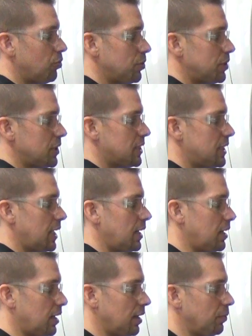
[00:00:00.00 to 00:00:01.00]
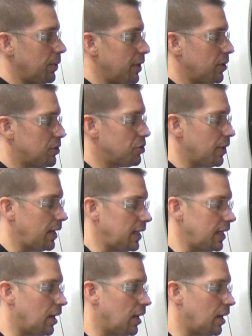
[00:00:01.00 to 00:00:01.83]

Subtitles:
we'll just set it on the rear trailing